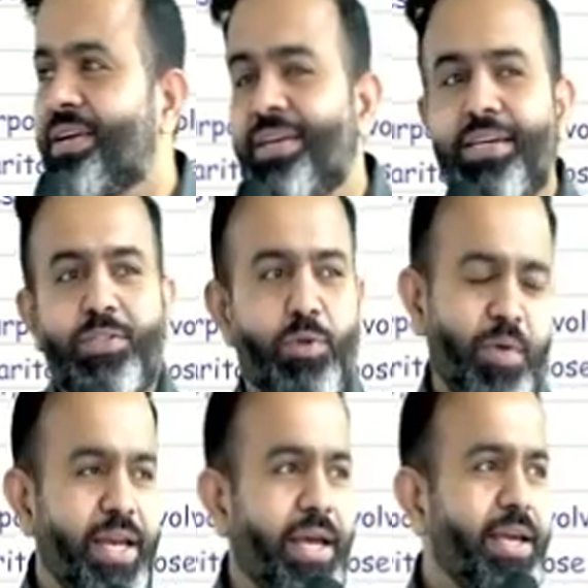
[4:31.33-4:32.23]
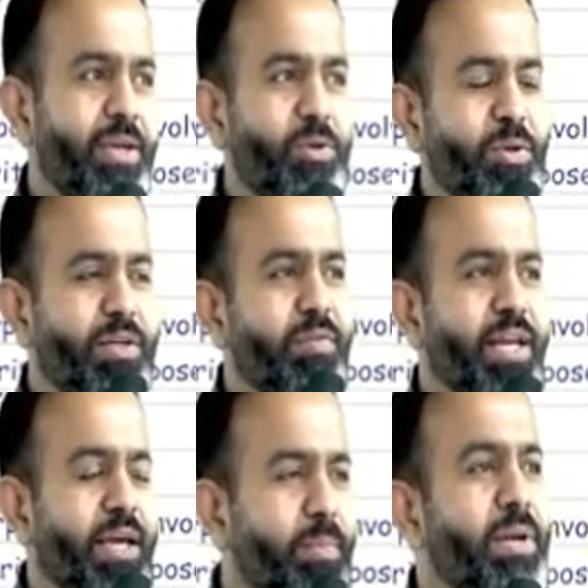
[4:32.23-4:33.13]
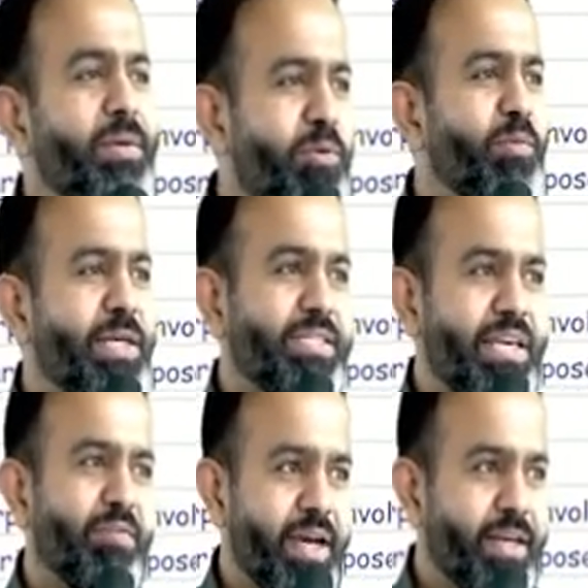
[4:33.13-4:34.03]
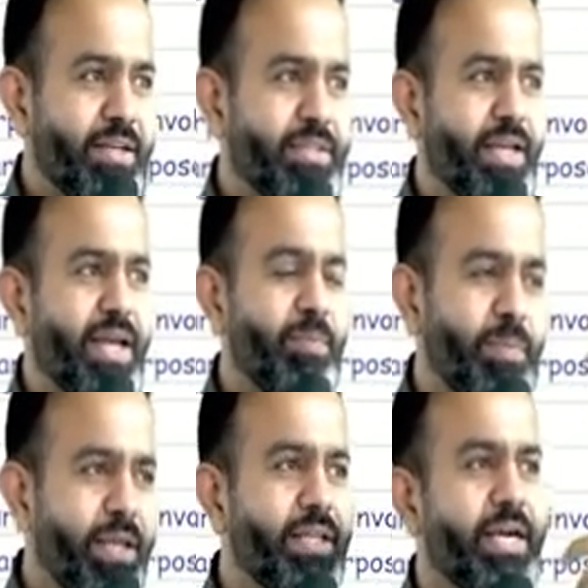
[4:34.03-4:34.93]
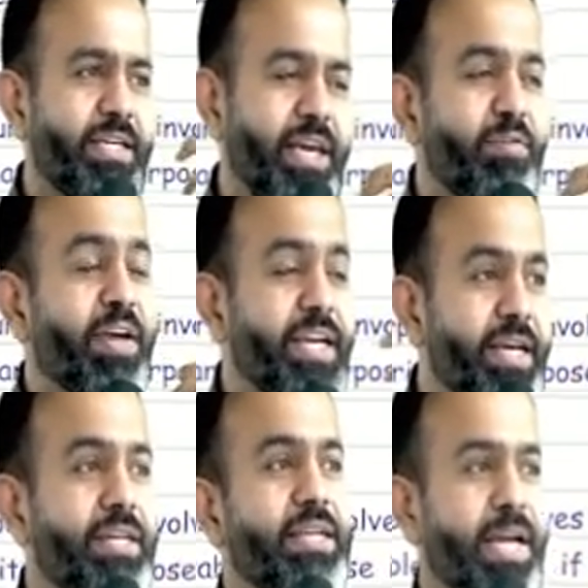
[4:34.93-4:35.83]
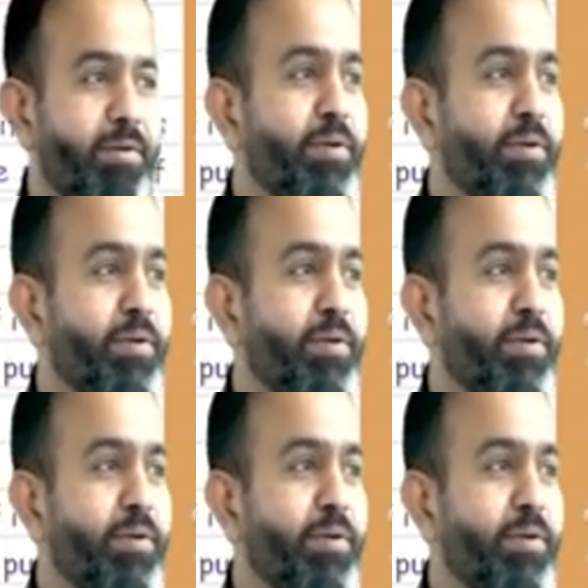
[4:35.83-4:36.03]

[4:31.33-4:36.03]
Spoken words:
So when I appeared for my CA final, then I pray that if I clear, then I will